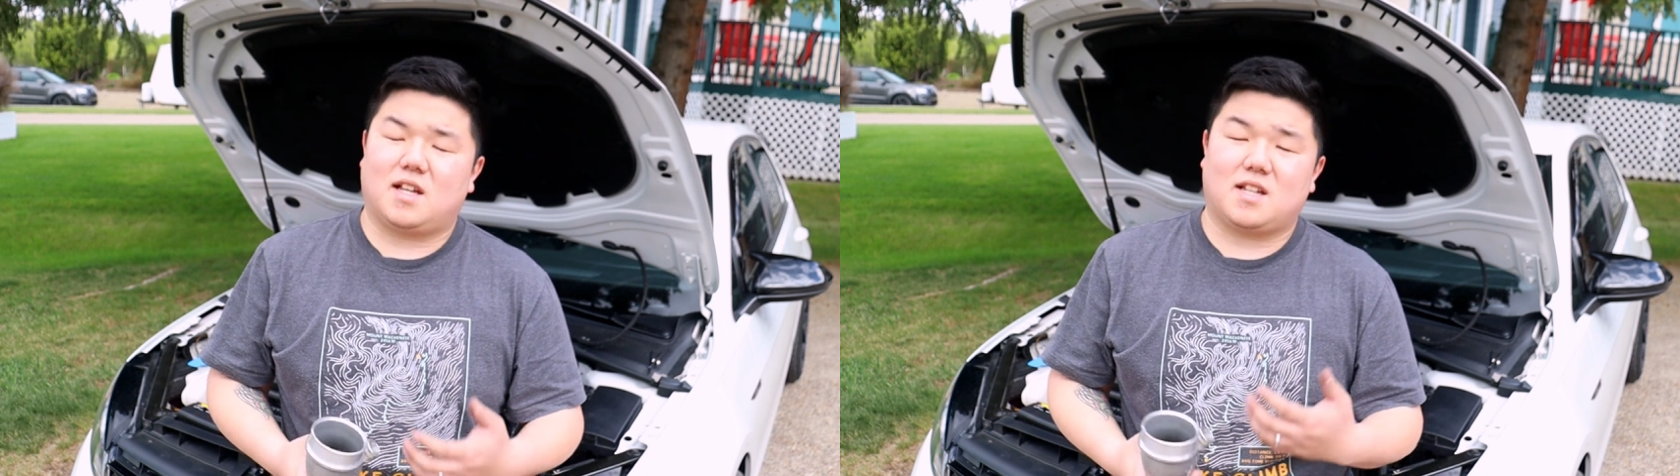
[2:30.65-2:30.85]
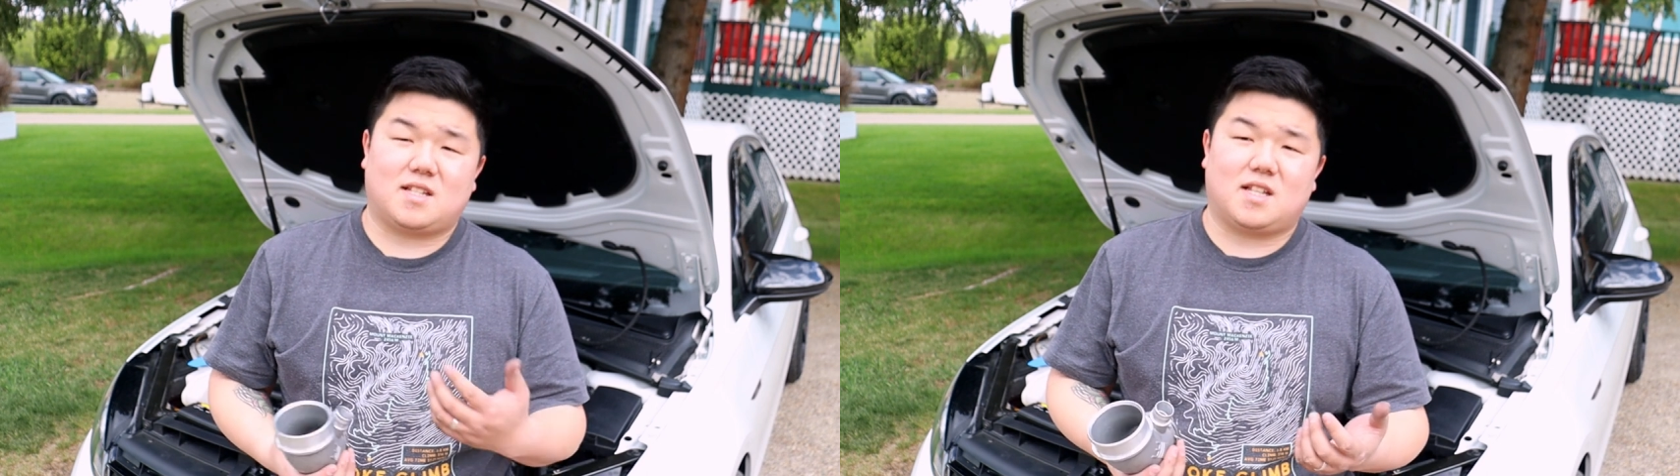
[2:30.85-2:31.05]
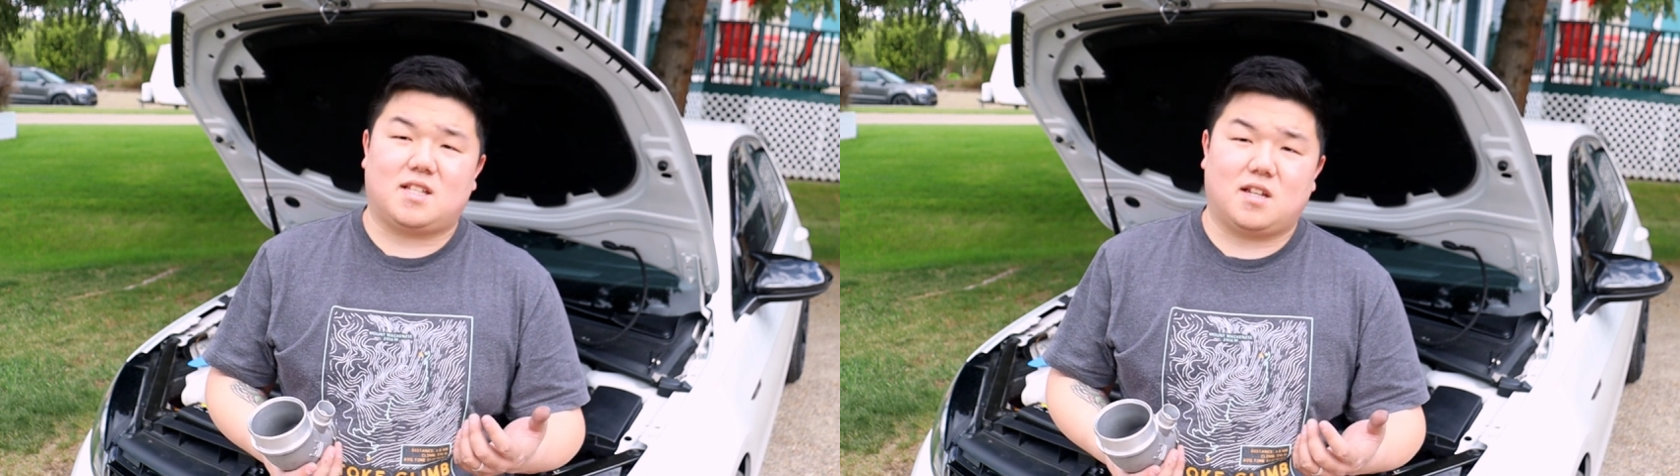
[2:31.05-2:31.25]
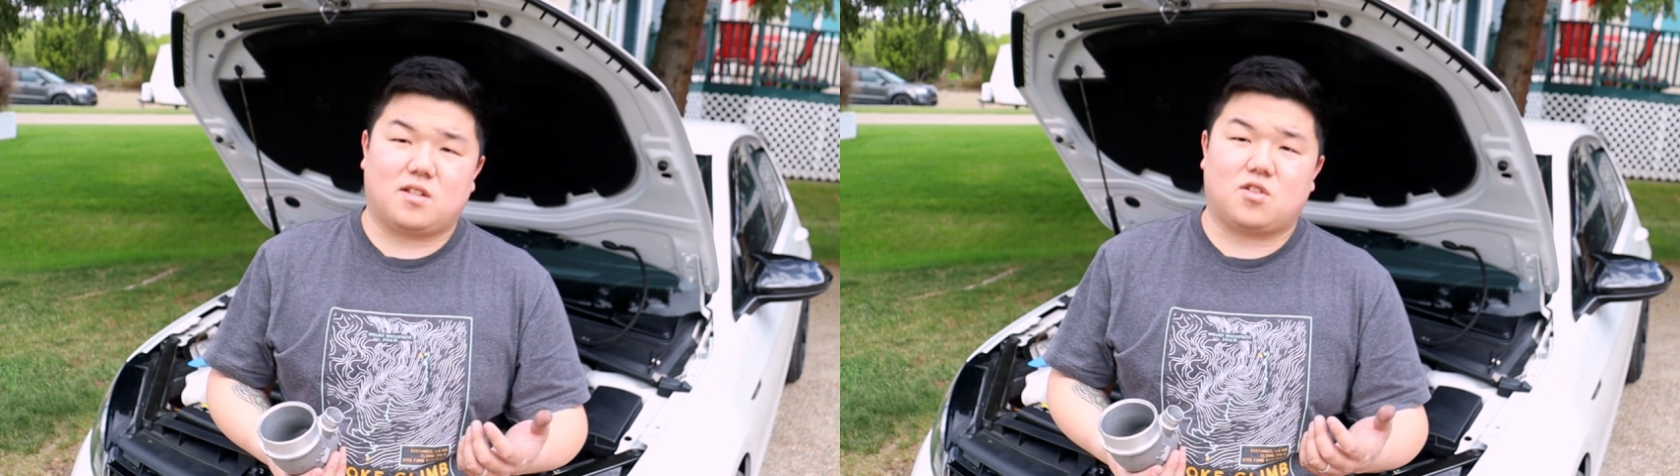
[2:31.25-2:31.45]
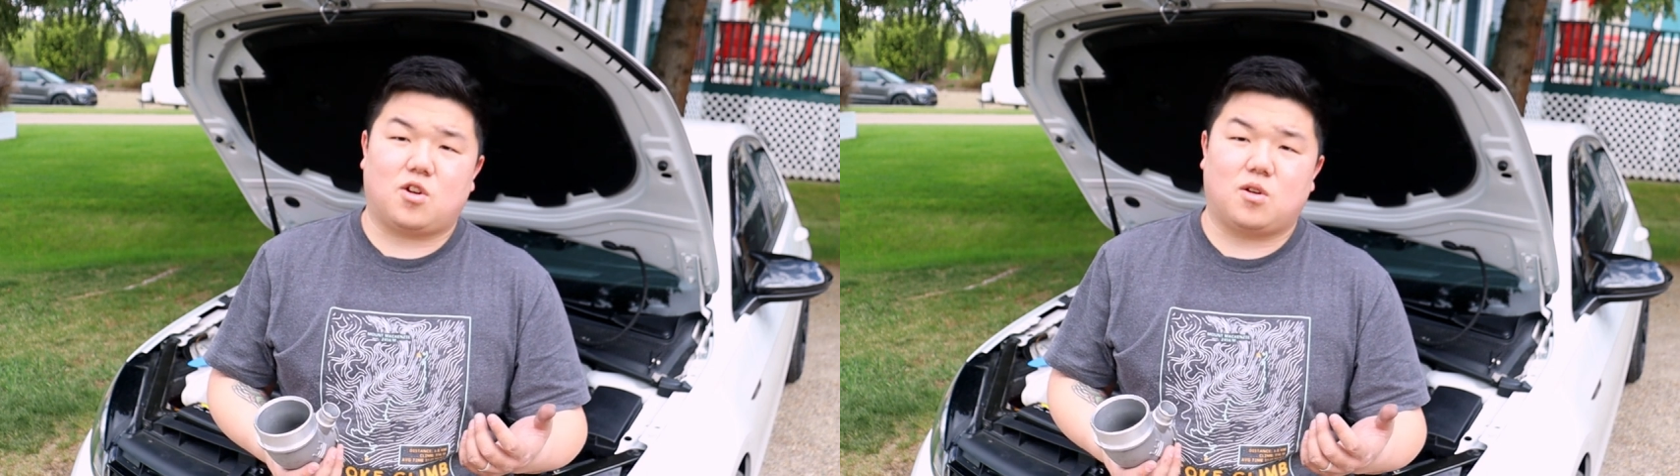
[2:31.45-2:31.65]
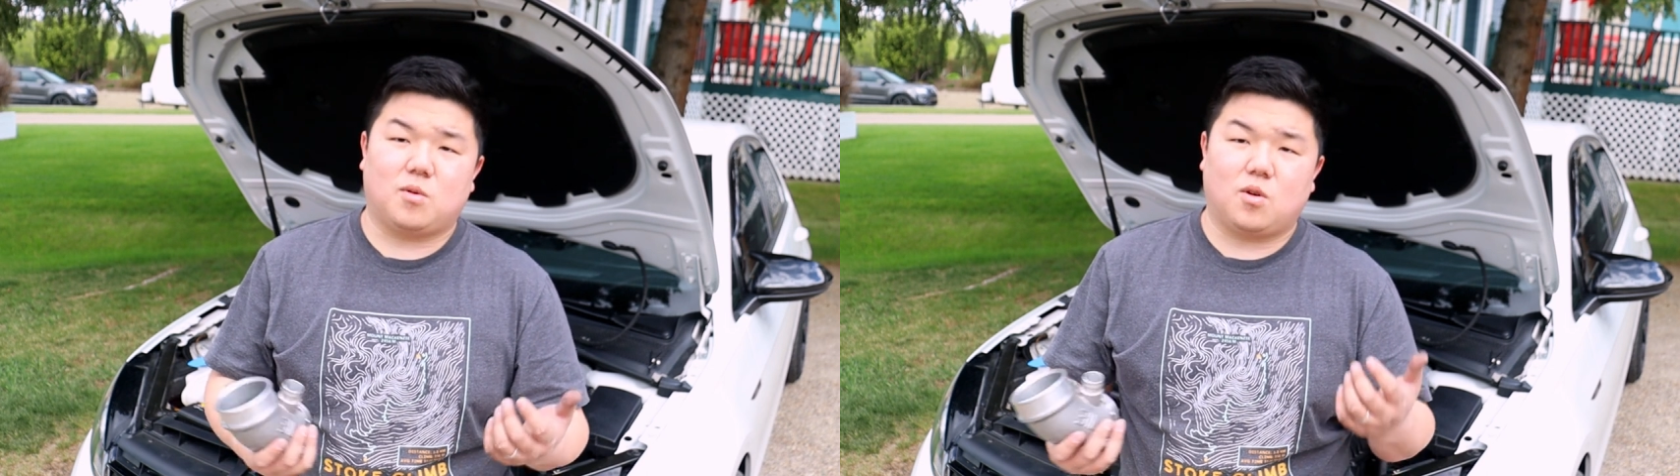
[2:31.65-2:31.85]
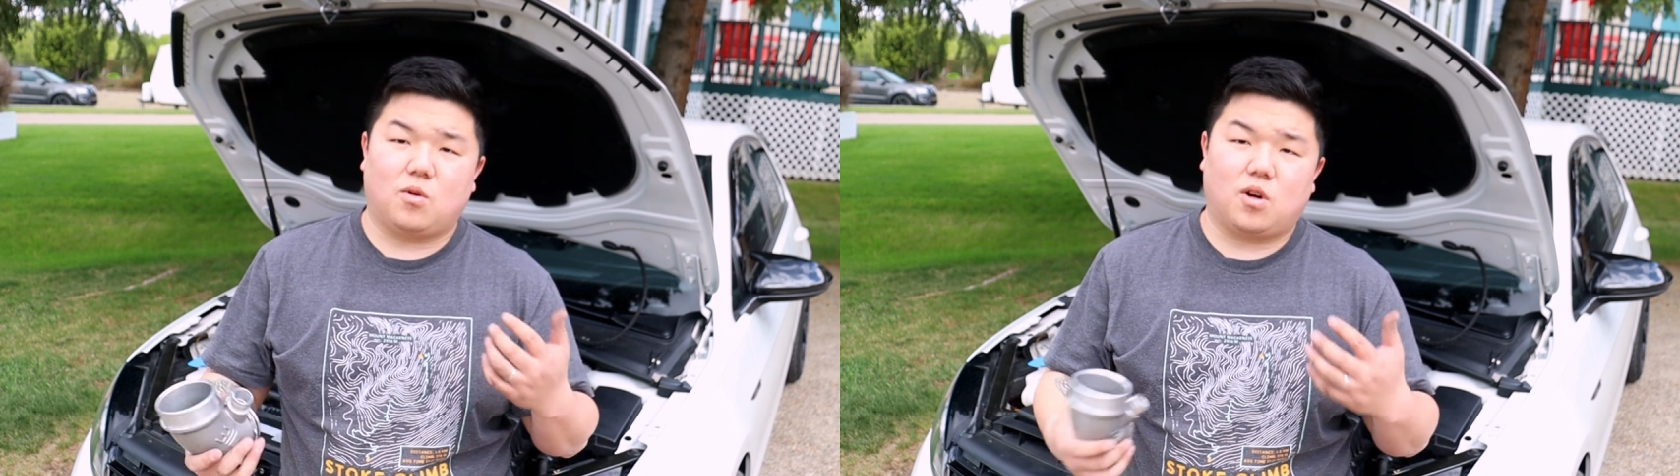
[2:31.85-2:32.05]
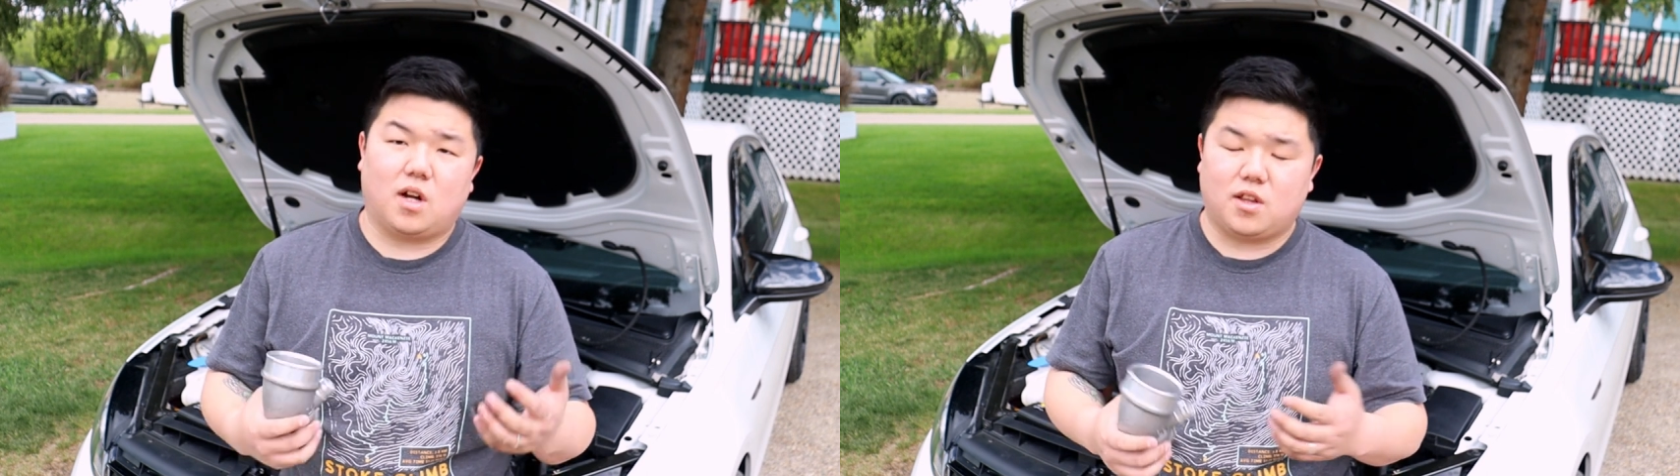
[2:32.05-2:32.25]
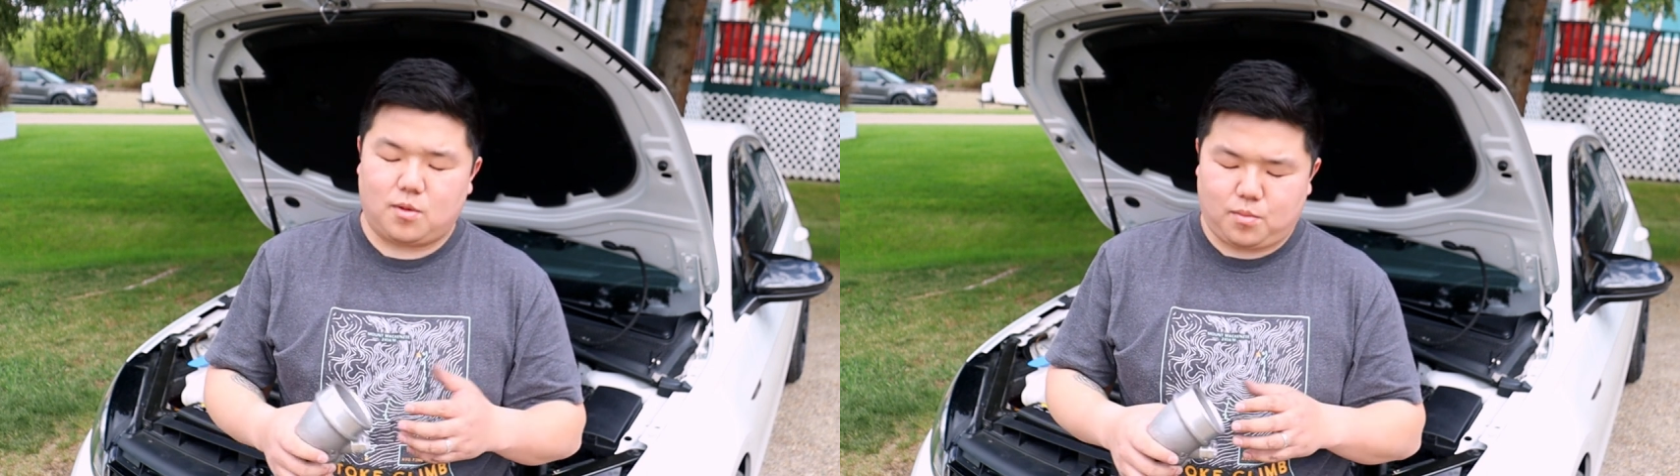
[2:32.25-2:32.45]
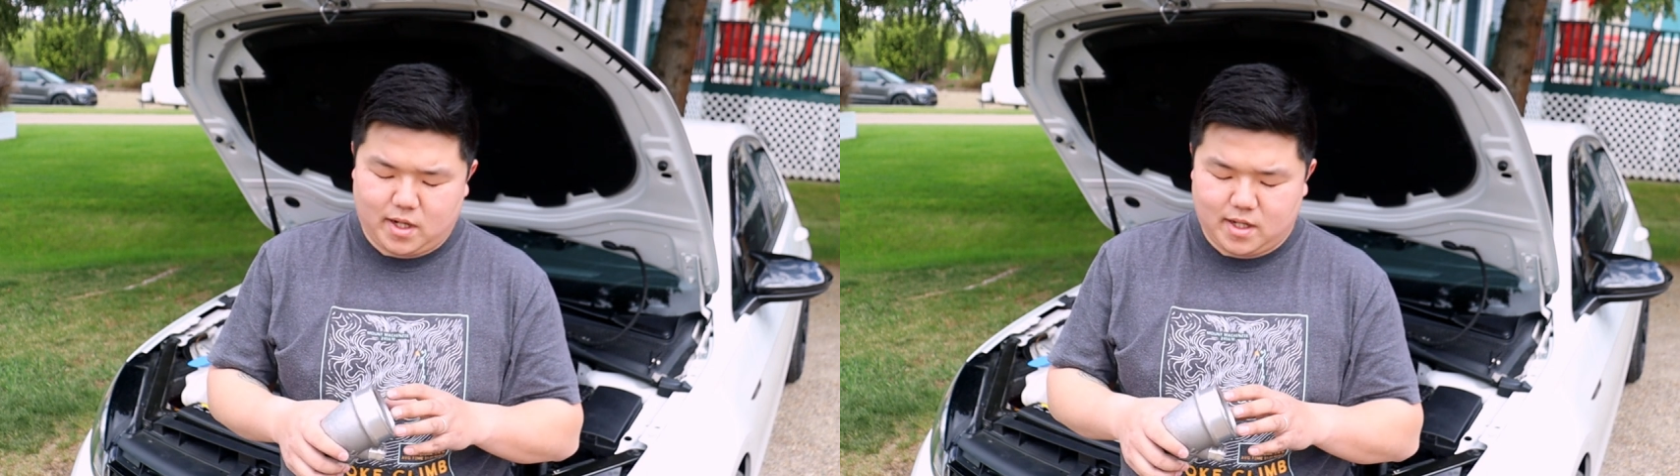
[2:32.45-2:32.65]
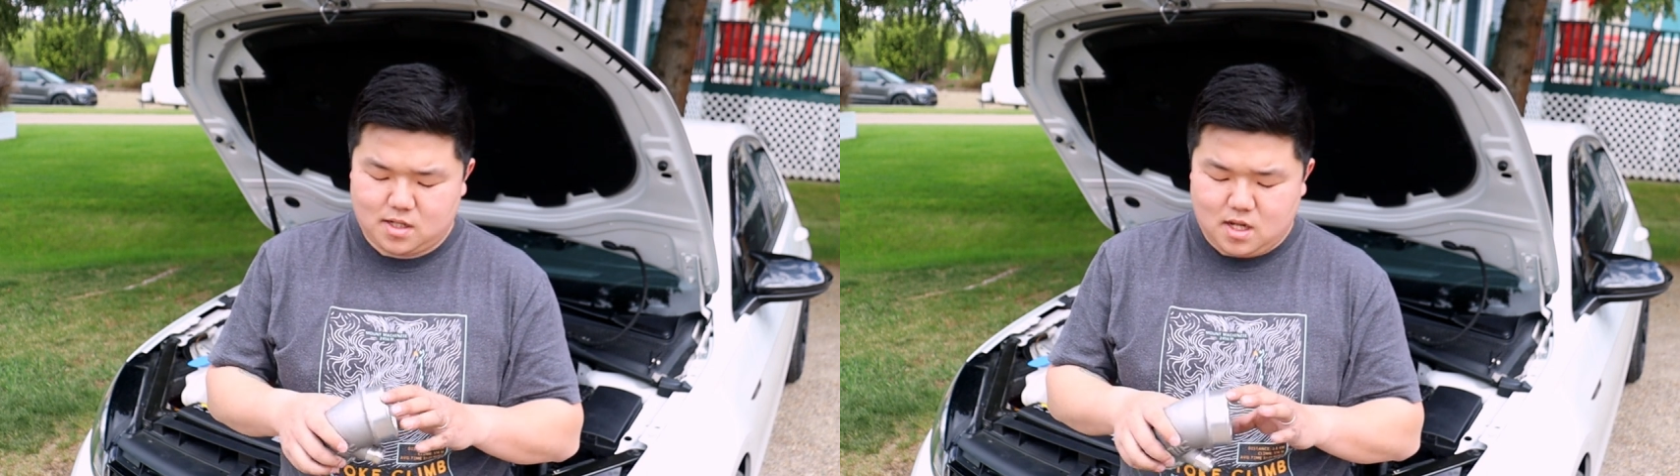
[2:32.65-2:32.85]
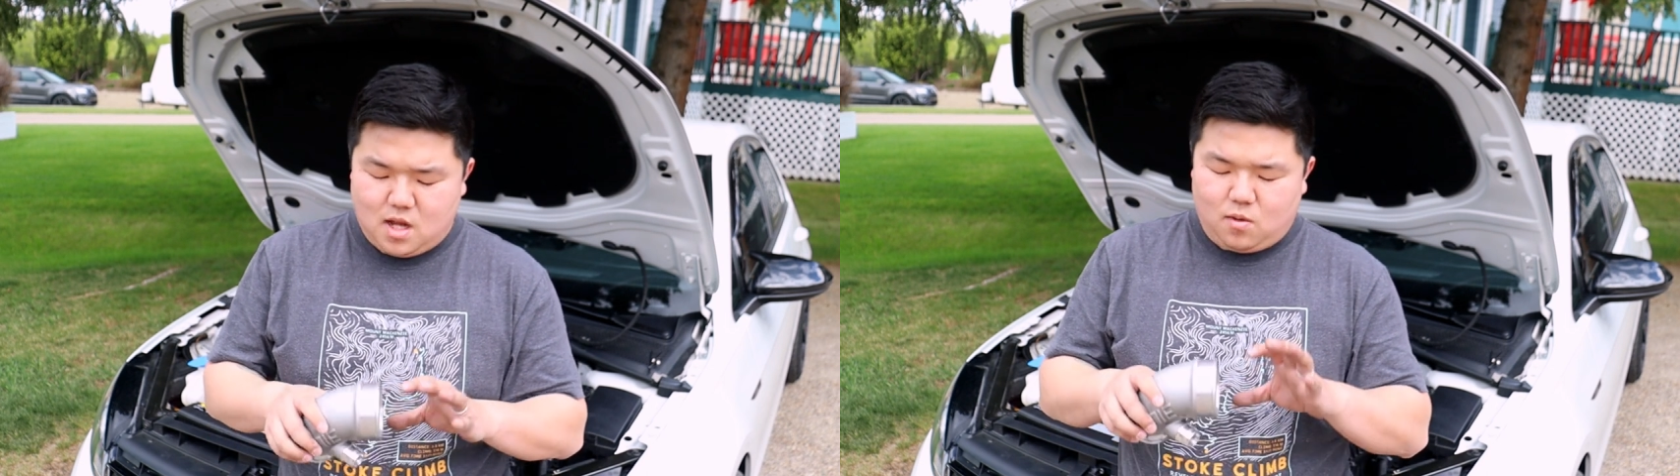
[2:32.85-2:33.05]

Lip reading: like CTS Turbo or other brands